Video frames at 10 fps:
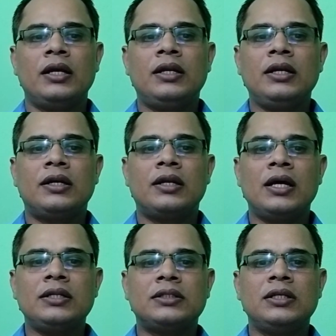It
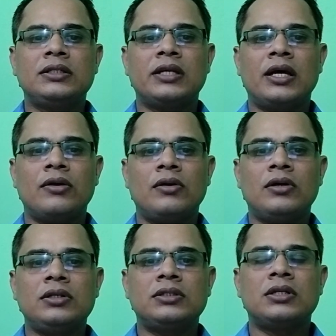tells the
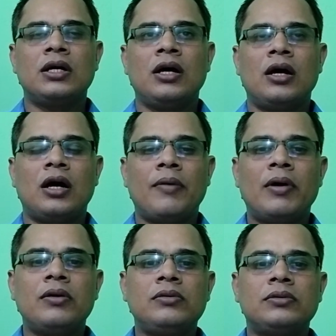shareholders
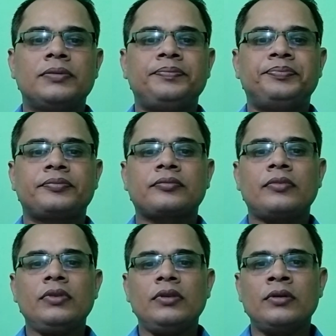about
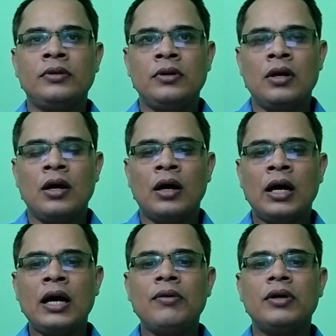
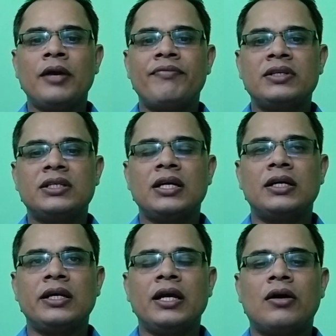how
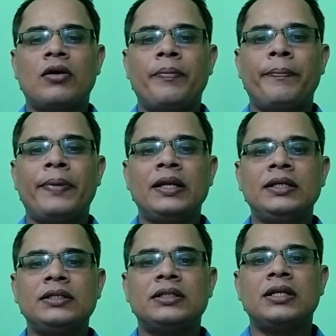efficient a
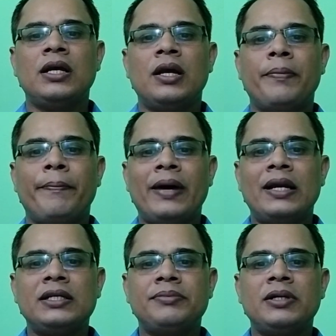company's
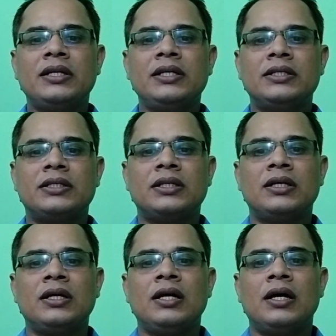management is
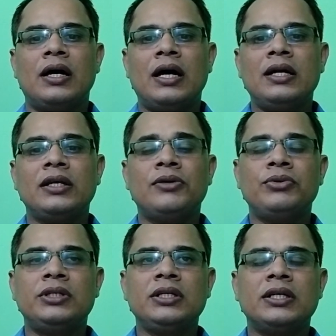at
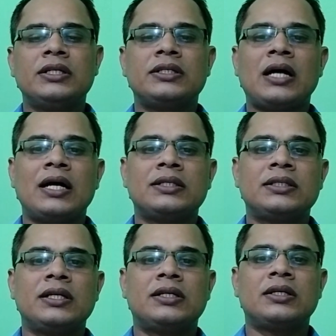using its
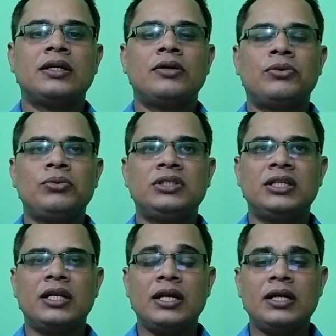asset to
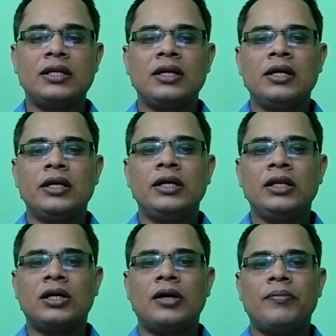generate
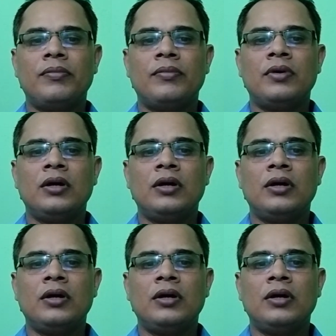income.